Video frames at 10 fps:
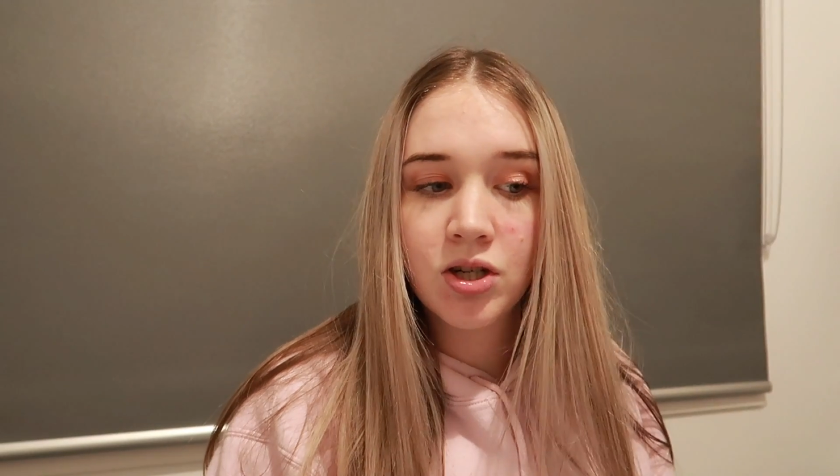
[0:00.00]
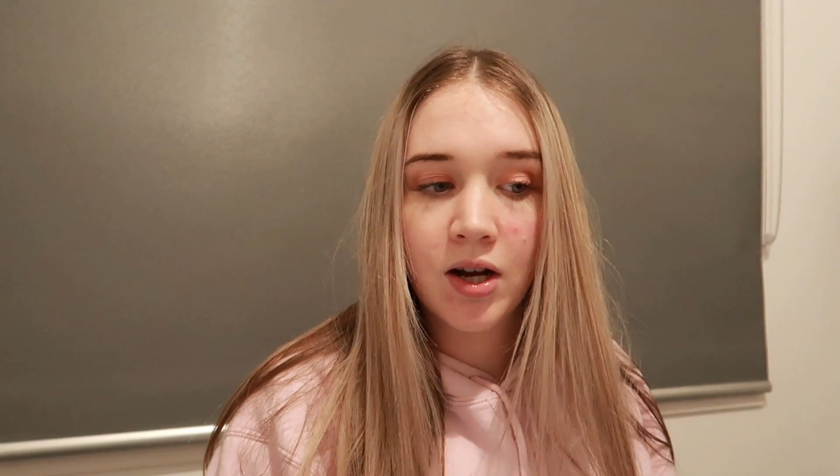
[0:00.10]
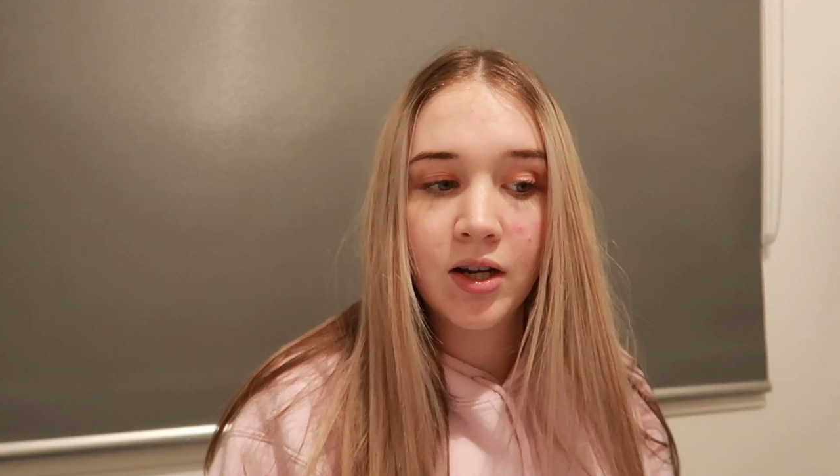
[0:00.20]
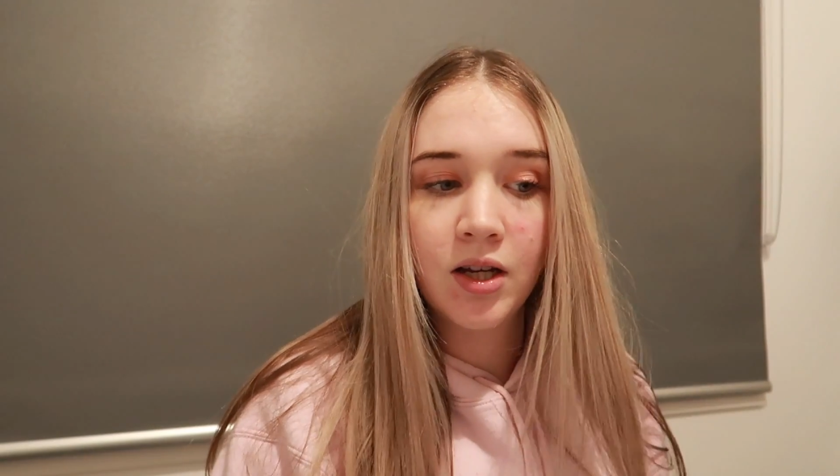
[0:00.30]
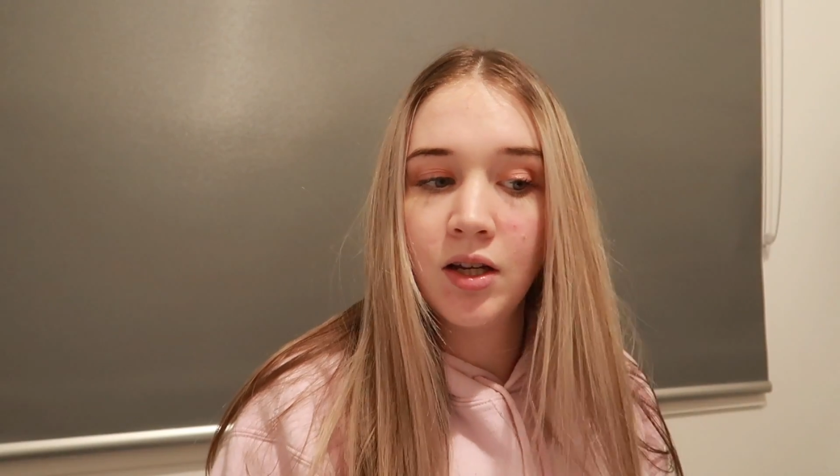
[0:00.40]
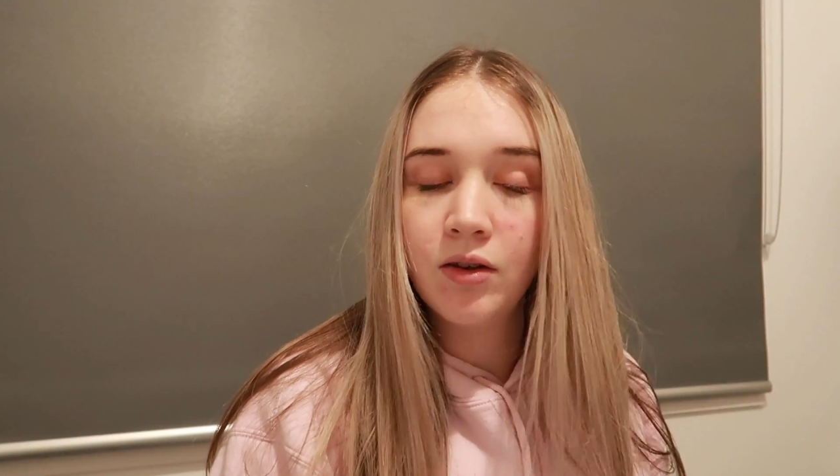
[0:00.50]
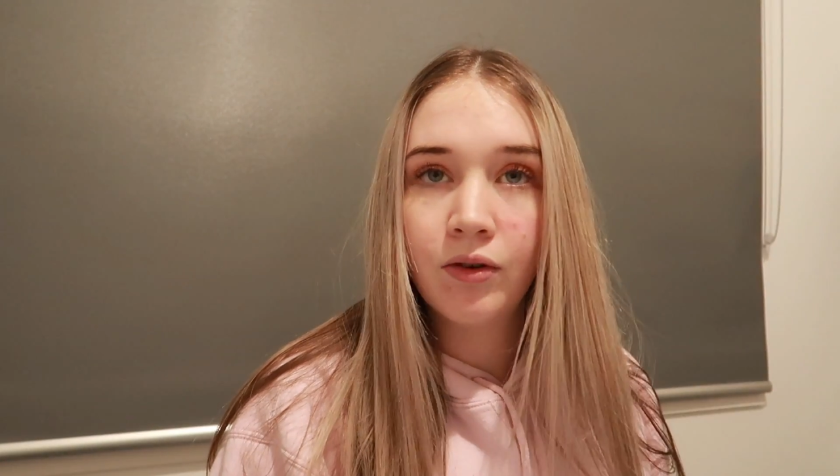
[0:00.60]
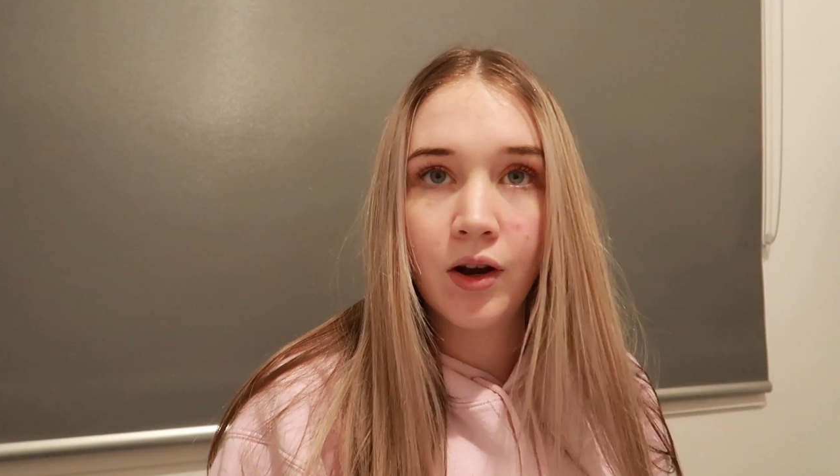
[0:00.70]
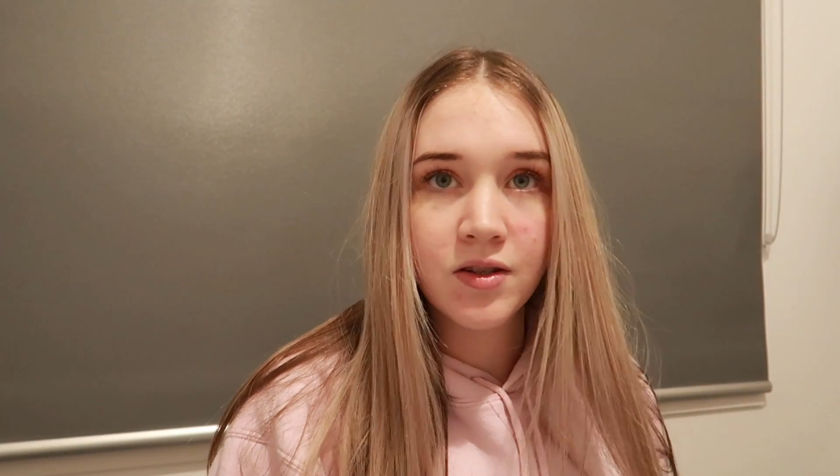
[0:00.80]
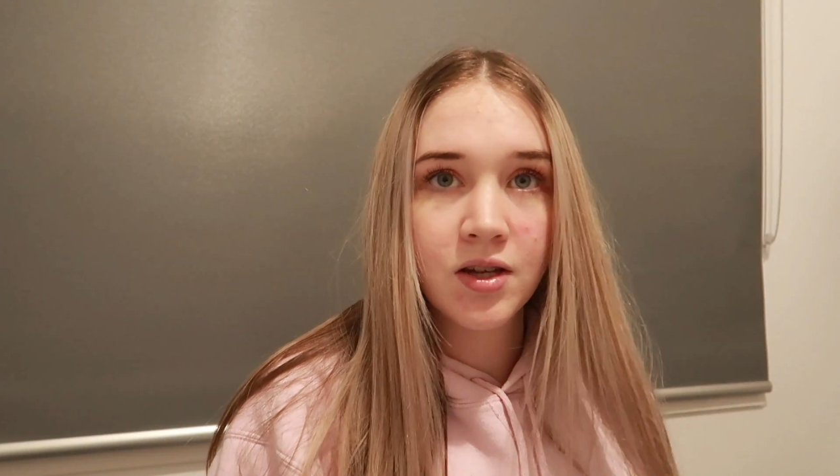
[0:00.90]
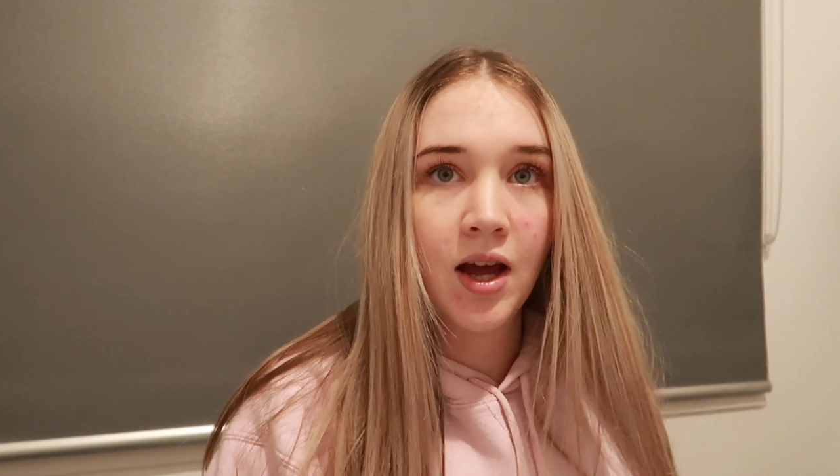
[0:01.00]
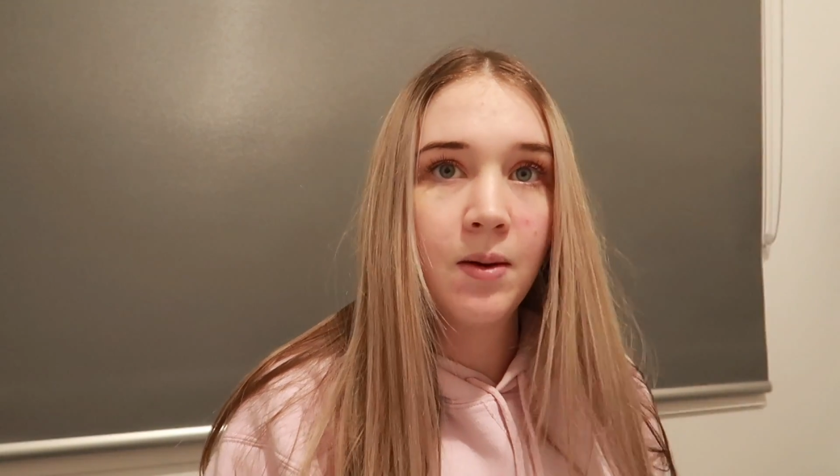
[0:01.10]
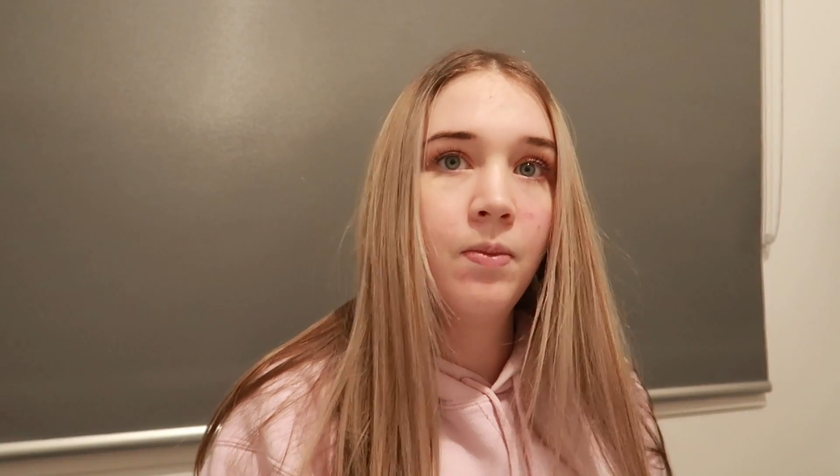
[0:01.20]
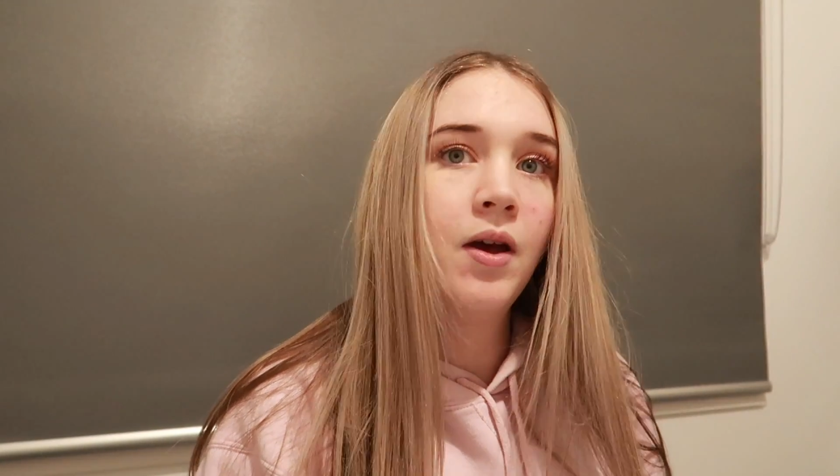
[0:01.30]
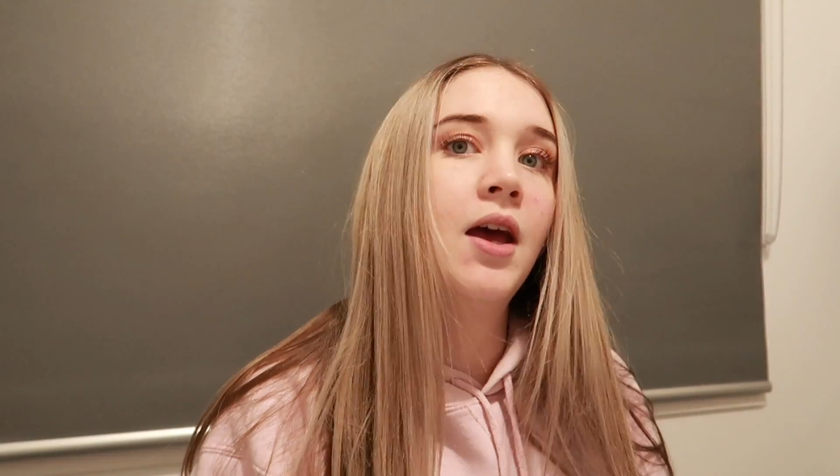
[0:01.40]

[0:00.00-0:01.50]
chuck it in Photoscape